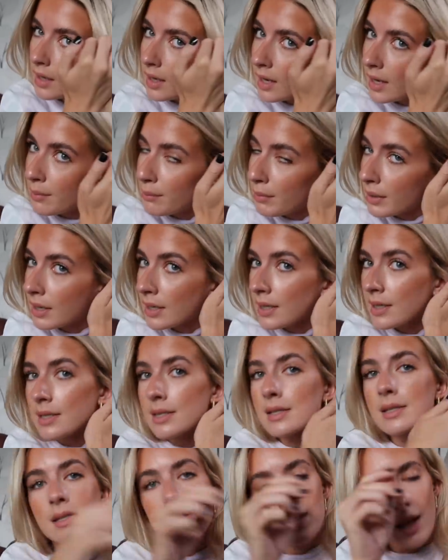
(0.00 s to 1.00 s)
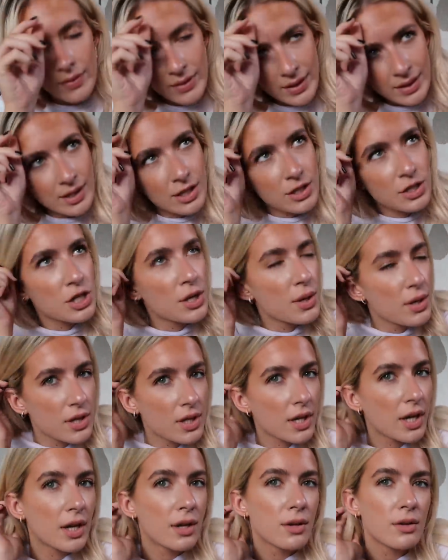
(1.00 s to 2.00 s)
Because I think the two
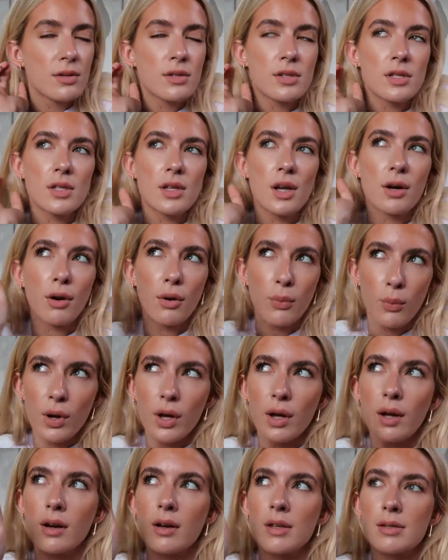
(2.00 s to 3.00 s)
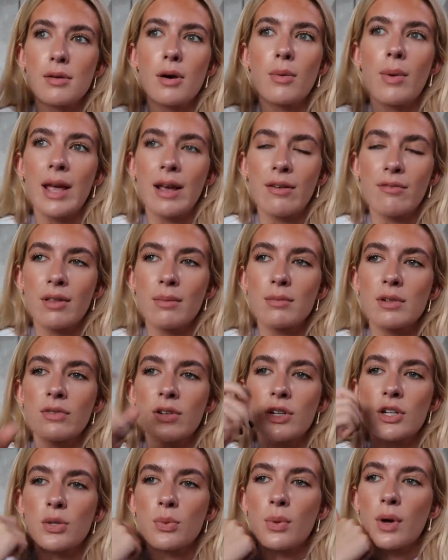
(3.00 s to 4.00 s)
other girls are at work, so we're waiting for them to
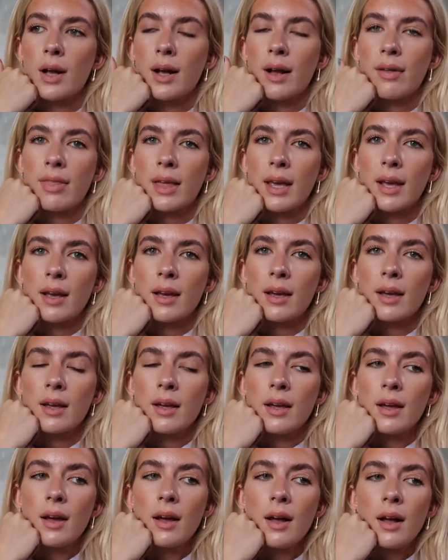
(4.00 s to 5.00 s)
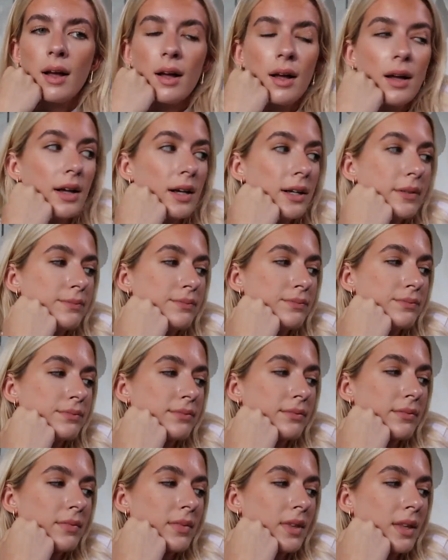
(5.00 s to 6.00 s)
finish work, I think.
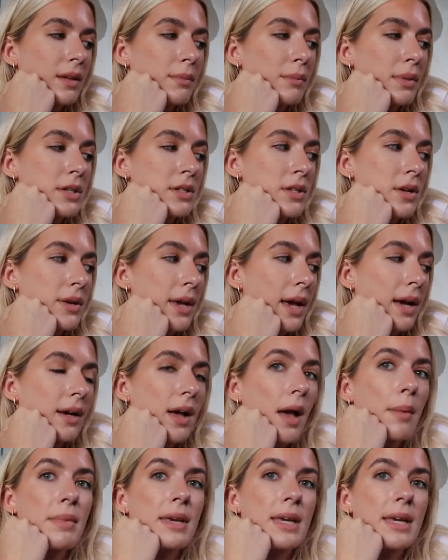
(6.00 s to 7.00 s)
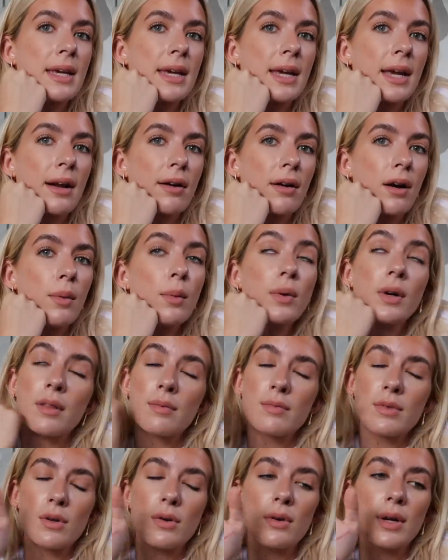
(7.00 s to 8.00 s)
But so yeah, I'm meeting Kira. One of
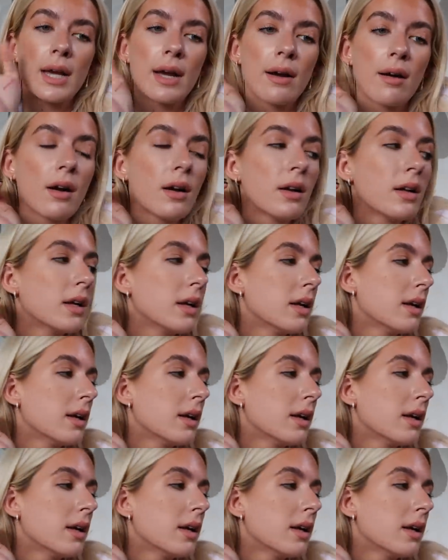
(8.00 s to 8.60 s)
them's called Kira.